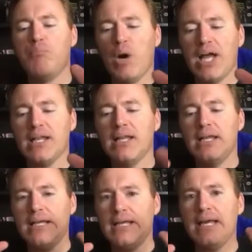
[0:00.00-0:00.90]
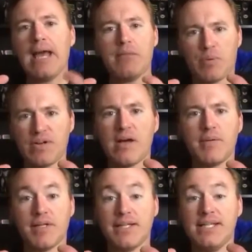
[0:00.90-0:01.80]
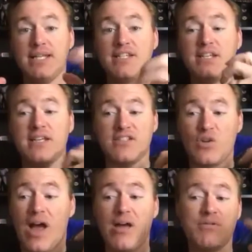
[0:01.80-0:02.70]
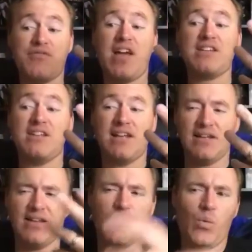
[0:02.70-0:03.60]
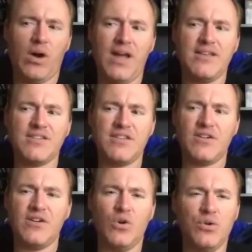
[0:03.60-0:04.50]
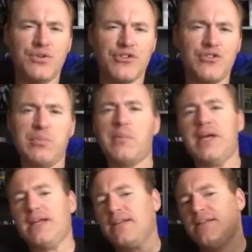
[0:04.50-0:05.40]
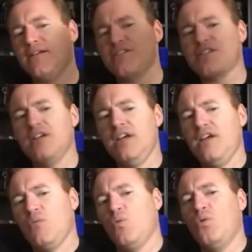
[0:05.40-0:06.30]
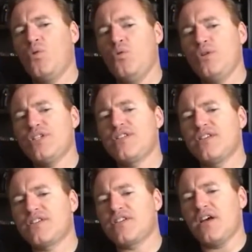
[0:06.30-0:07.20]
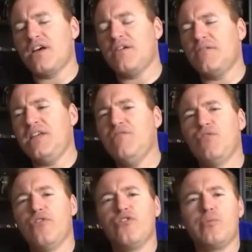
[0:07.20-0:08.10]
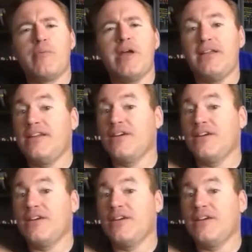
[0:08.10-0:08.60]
But he had predominantly D C, and so I was fascinated. Like, why is there an older Superman, and there's, who is this uh, evil Superman?